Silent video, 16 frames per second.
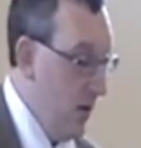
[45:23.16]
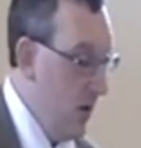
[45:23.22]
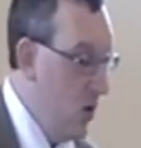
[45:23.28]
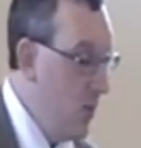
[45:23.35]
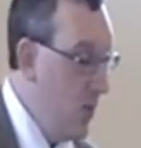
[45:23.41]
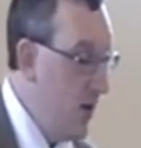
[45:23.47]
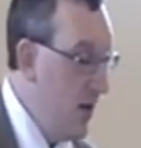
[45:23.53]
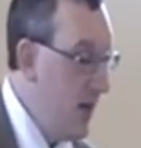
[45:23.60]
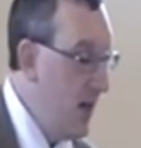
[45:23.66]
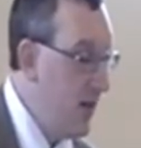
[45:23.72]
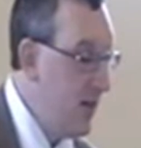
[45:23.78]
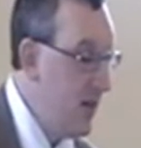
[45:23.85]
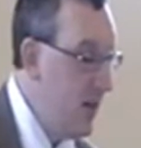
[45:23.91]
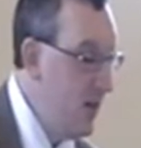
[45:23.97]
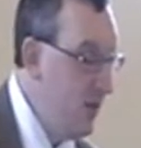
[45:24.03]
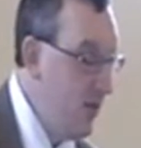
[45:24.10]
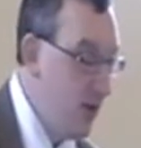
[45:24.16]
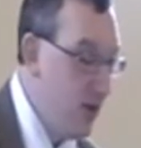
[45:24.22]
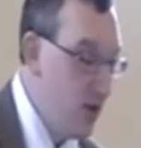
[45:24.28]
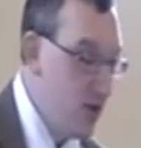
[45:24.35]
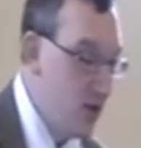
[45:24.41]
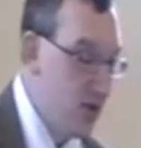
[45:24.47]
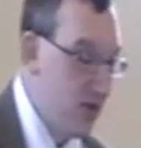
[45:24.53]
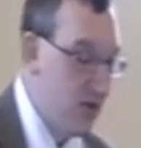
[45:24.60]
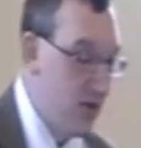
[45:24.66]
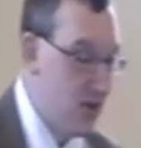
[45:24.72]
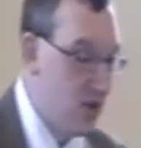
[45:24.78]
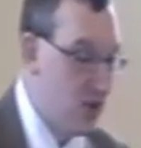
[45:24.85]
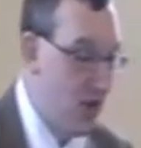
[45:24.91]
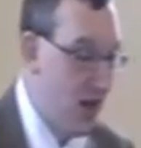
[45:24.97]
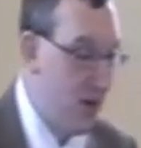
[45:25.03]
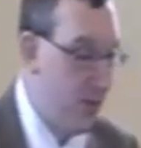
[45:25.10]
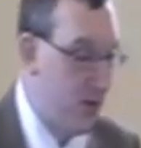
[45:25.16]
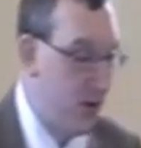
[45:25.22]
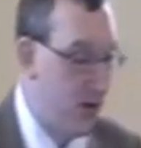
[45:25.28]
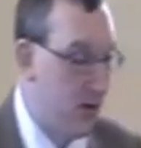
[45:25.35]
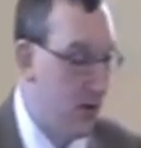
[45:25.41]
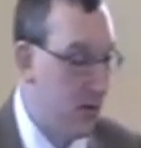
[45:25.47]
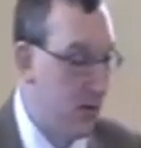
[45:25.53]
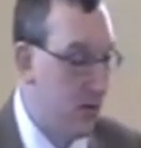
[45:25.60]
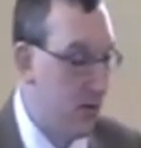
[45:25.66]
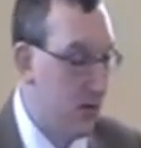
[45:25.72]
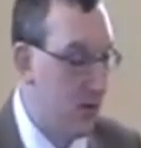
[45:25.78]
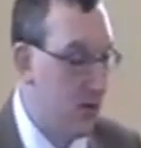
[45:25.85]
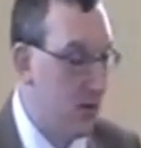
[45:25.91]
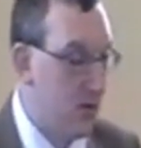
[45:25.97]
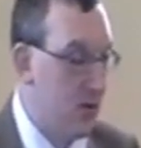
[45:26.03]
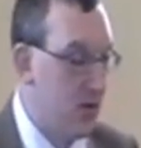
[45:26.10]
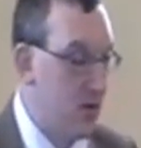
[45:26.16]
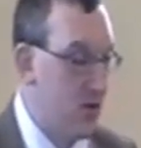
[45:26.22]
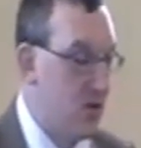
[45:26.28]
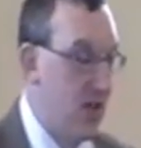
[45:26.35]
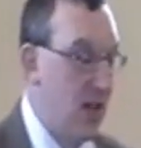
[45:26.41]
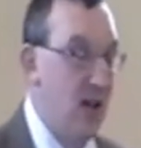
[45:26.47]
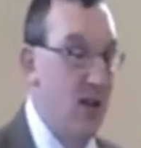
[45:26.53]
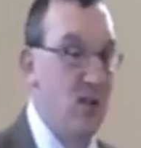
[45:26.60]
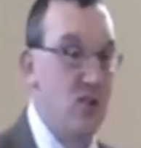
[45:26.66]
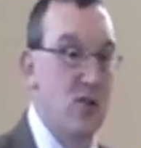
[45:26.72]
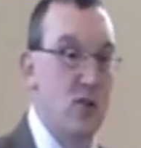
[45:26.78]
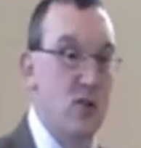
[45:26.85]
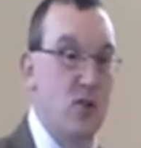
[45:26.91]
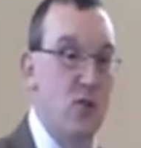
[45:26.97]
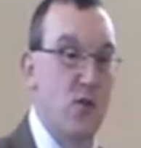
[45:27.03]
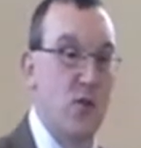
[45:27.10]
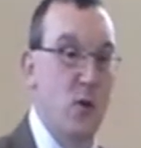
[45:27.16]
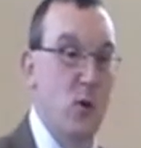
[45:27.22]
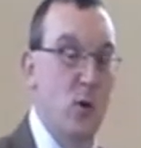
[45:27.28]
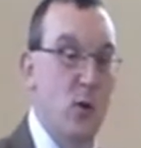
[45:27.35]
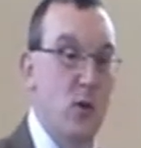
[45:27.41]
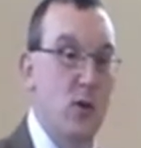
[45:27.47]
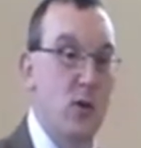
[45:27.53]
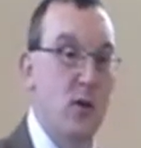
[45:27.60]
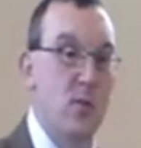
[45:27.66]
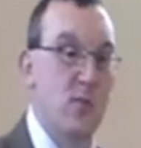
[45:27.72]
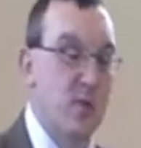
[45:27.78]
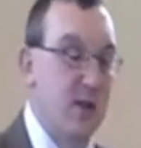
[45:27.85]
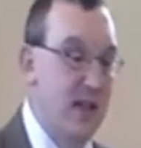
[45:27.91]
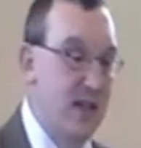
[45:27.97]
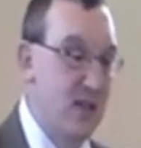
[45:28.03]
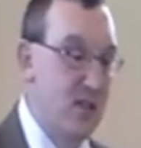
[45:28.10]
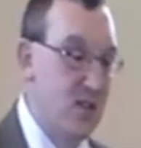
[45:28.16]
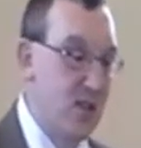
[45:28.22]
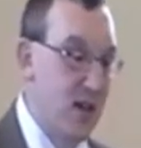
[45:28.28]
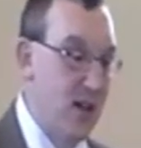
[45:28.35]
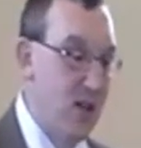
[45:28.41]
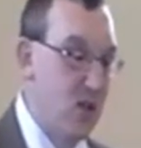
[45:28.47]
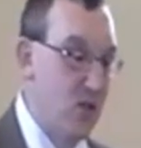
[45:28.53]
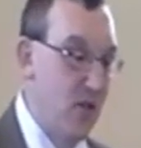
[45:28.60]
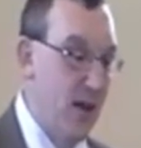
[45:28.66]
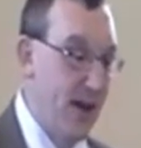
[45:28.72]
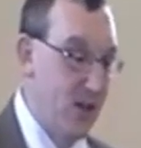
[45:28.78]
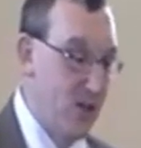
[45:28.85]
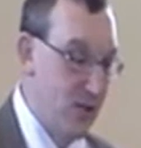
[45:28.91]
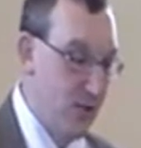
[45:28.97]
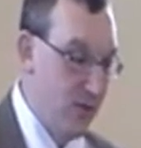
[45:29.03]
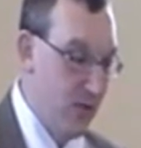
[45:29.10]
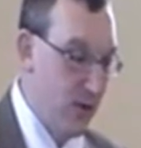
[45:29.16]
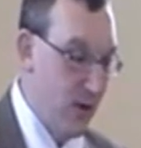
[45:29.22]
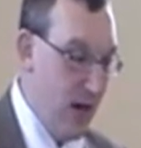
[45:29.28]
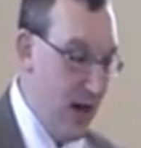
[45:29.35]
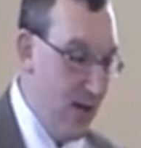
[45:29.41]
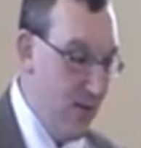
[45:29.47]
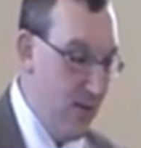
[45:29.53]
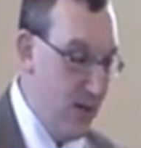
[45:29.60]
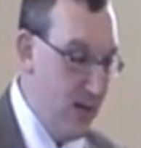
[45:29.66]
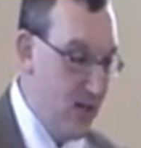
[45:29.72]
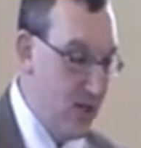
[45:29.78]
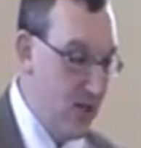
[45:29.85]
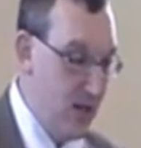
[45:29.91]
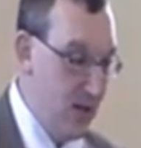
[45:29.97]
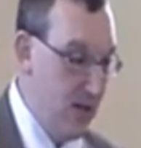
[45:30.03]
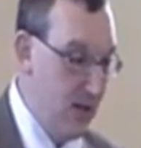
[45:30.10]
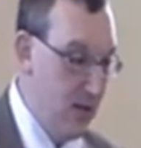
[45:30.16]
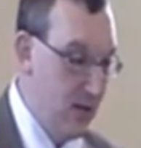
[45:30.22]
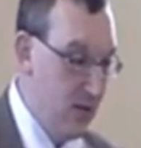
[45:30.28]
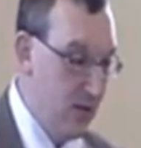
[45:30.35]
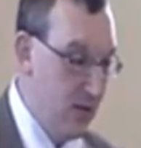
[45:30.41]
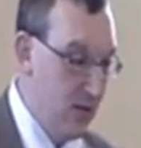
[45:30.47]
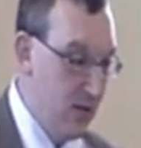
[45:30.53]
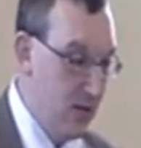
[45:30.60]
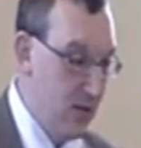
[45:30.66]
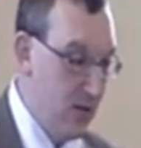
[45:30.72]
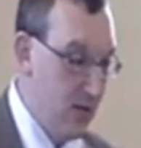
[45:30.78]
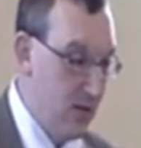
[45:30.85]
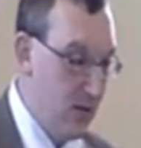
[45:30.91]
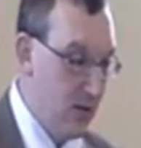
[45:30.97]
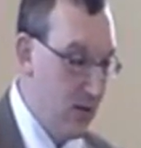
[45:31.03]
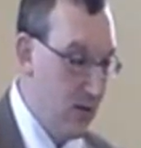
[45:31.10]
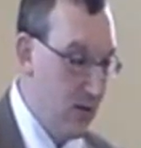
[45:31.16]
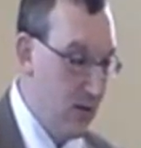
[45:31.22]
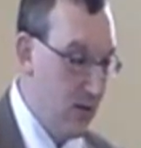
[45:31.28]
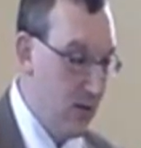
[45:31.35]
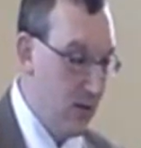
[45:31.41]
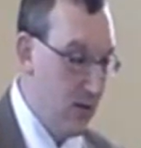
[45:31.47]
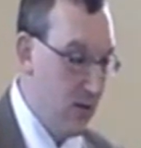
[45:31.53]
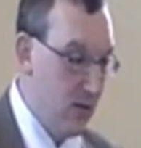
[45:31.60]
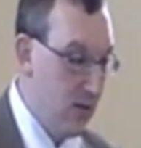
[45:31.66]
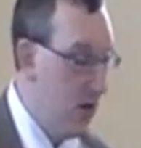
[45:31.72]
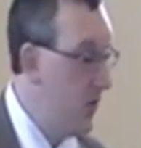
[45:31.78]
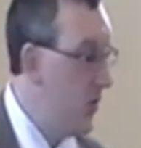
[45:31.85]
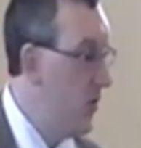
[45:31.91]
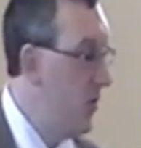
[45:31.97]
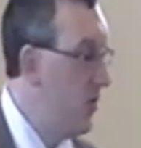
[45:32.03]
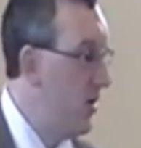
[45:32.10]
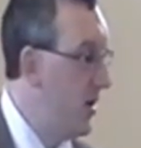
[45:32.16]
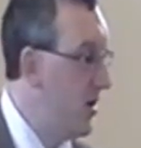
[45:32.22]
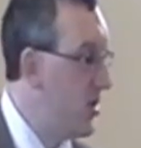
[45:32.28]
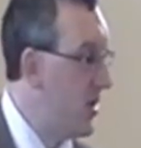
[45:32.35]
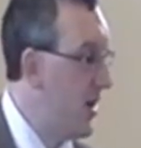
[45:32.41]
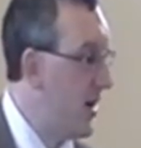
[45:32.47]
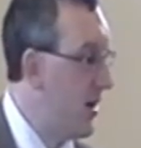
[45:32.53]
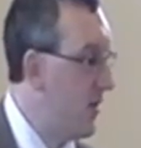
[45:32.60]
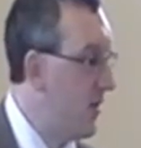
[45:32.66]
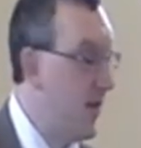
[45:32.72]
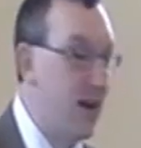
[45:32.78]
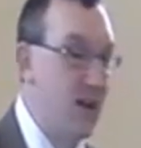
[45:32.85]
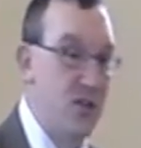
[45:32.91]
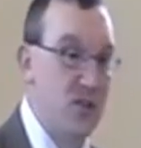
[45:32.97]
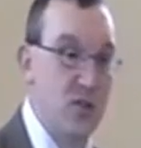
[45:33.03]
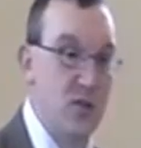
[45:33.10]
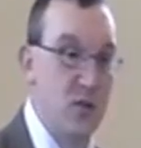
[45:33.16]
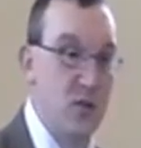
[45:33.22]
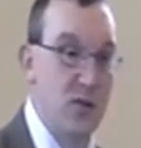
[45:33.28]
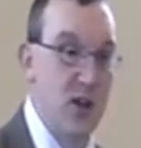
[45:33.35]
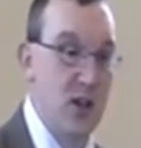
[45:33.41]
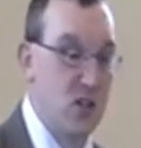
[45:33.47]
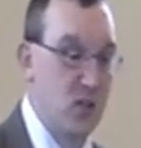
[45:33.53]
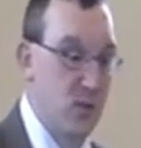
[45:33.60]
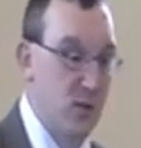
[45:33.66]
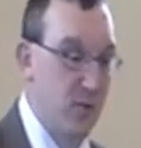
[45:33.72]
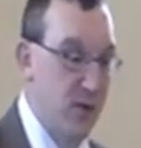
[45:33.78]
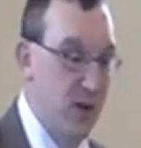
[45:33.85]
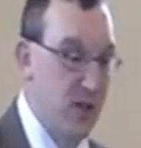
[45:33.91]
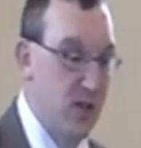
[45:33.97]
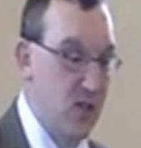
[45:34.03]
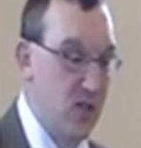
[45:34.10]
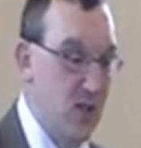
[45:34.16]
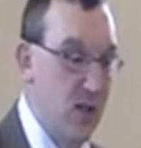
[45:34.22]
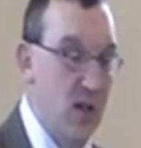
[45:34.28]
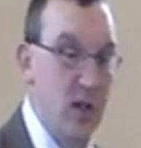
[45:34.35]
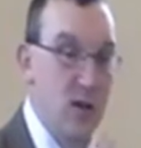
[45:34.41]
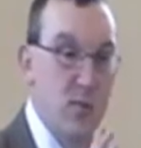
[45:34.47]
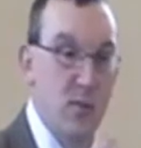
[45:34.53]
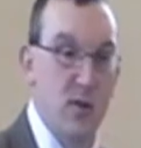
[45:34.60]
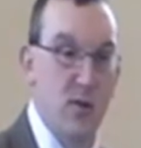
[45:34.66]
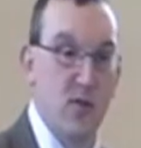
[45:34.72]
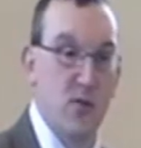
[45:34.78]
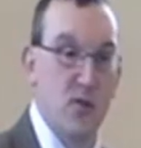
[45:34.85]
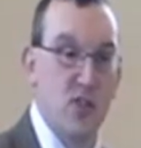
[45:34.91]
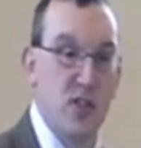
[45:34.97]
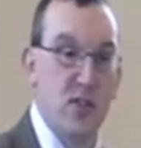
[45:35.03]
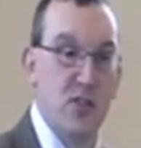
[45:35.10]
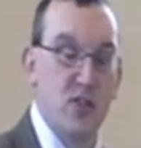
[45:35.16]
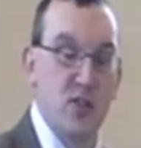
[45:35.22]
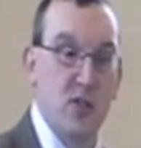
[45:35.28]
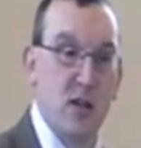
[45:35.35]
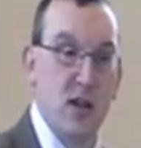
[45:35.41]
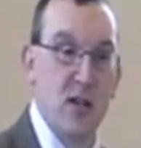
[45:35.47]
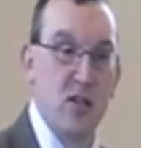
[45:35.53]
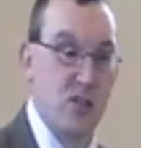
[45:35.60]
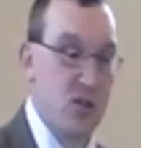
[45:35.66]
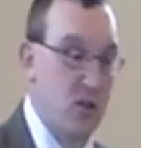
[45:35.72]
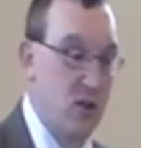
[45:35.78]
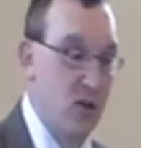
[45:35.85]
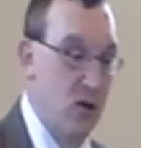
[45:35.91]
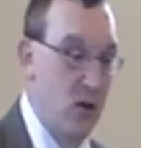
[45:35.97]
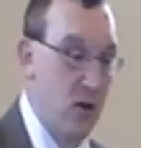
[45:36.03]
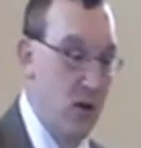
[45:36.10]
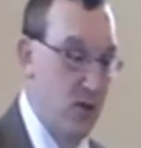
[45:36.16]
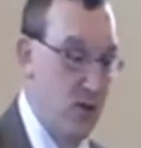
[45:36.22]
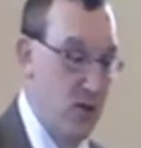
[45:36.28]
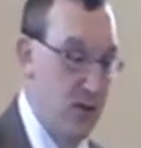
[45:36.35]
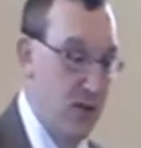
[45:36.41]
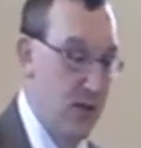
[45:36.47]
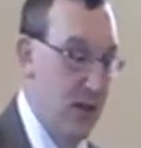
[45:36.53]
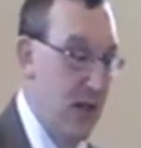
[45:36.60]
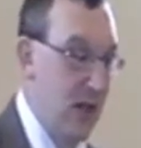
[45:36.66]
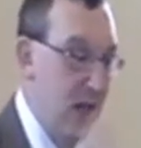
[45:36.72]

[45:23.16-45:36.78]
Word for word: The opening 18 verses of this chapter says there's full, complete satisfaction for every sin, not through blood sacrifices and Old Testament, but through Jesus Christ on the cross.